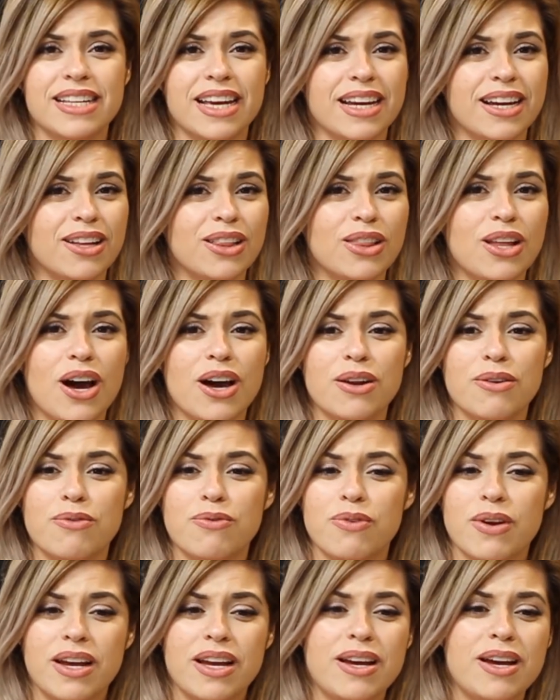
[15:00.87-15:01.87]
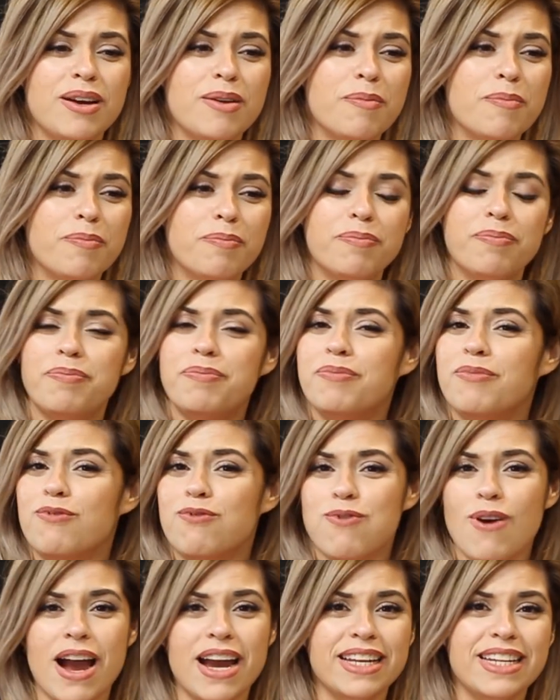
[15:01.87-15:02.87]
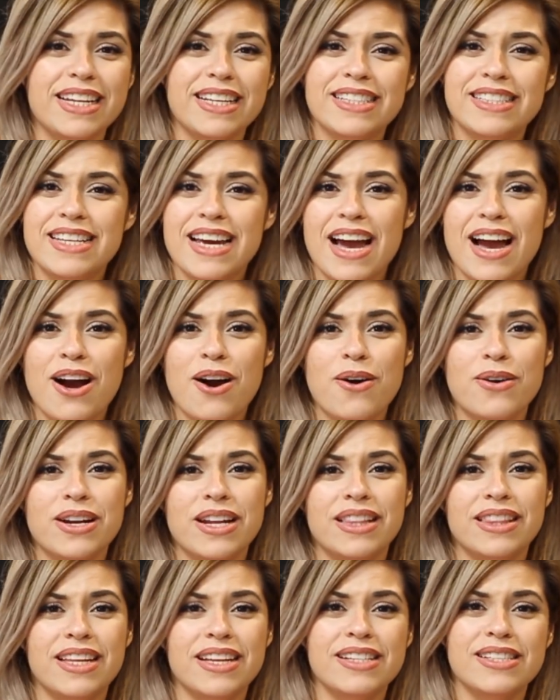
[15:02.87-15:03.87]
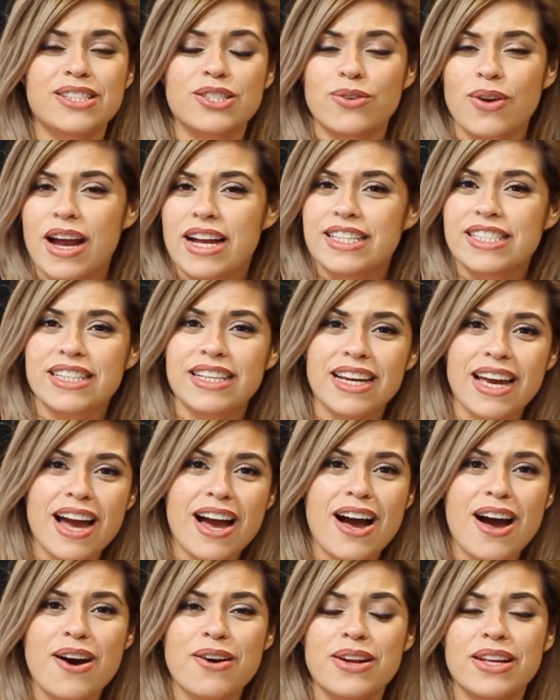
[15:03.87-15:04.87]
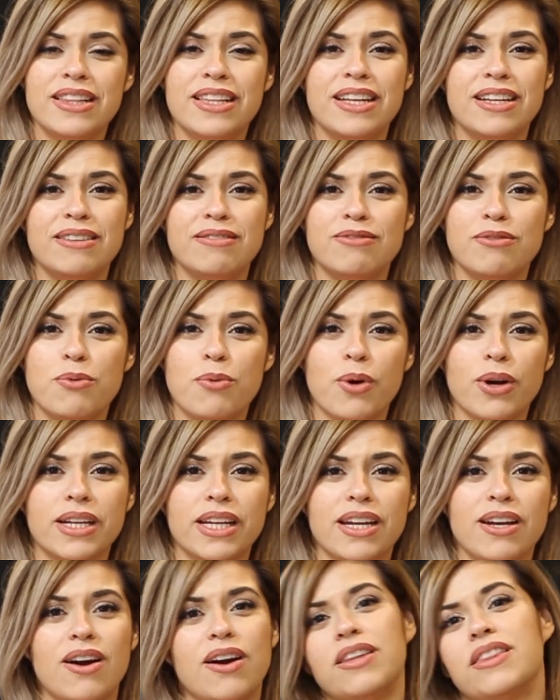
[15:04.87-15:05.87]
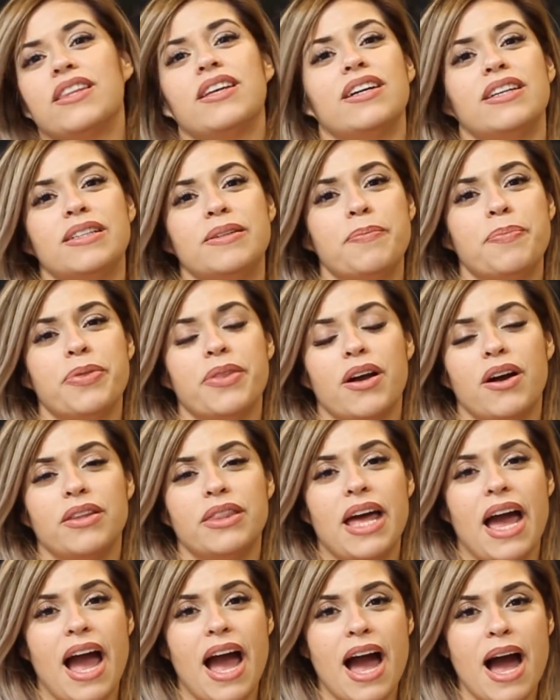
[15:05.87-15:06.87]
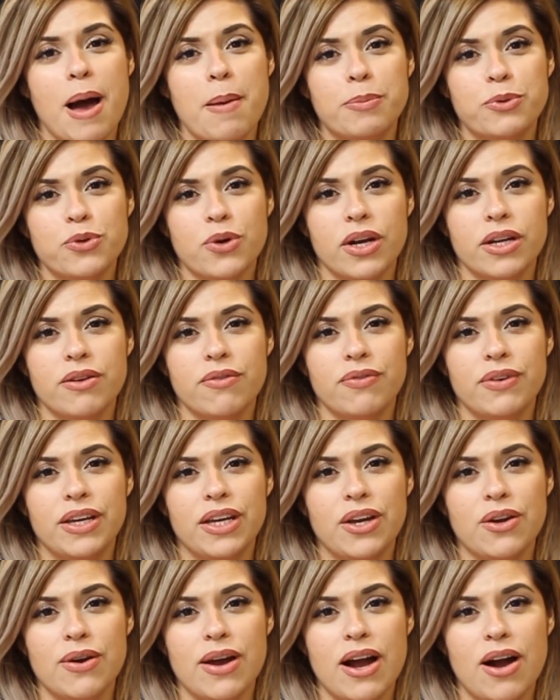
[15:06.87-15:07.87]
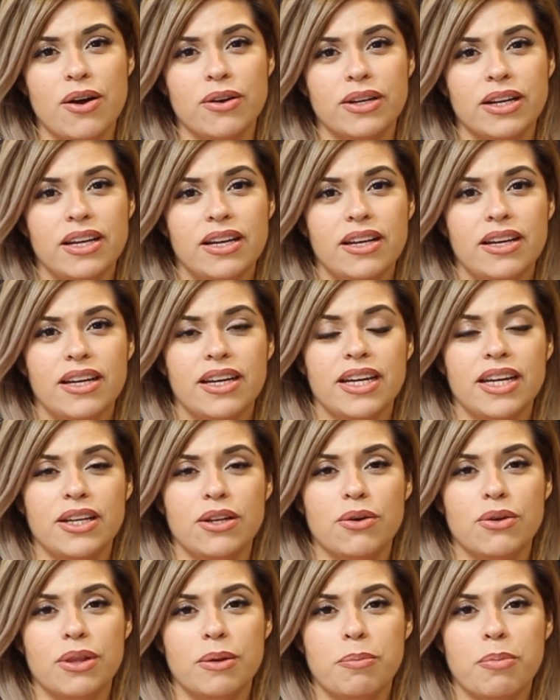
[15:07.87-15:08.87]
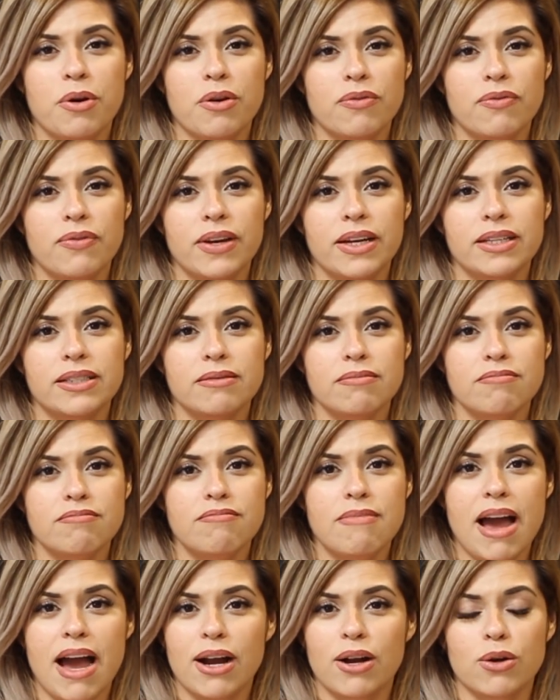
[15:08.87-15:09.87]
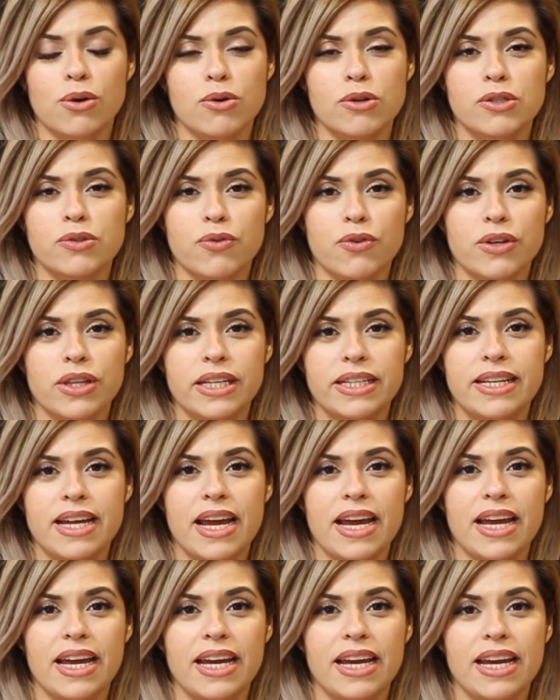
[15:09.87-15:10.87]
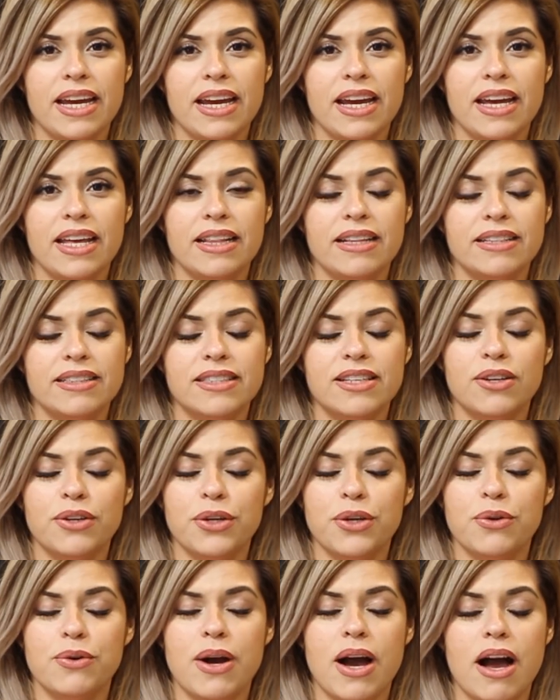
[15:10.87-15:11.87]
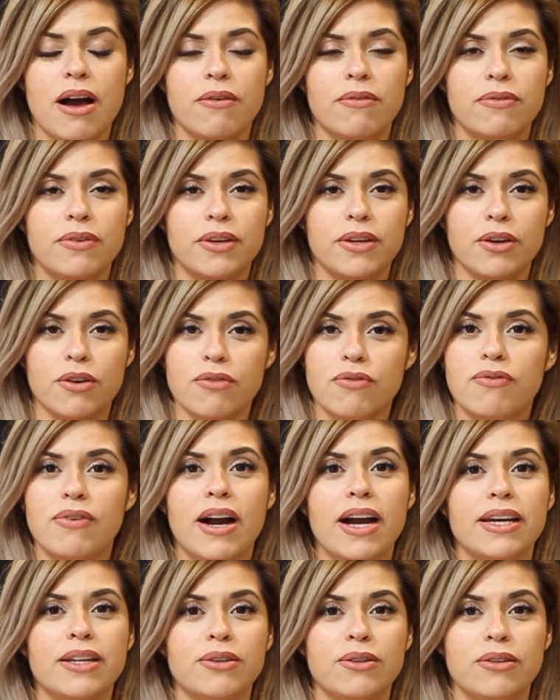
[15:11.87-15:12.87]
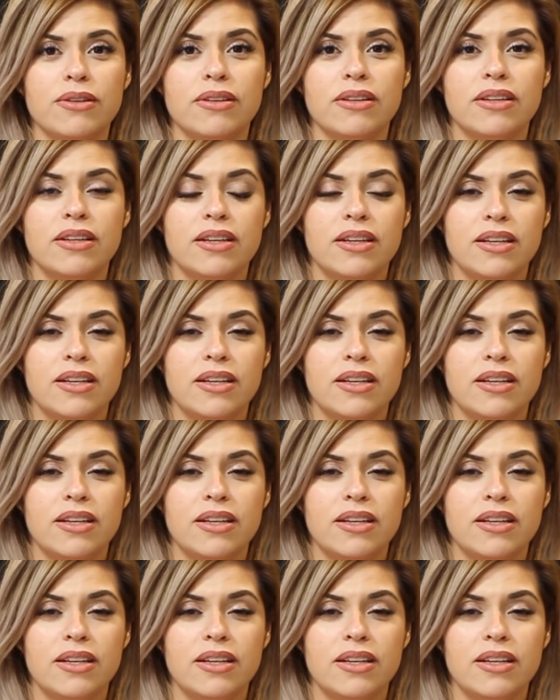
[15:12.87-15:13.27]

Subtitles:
like a lot of writing down and then scratching out and then working on the app, trying to figure out the perfect macros for the day until you have your final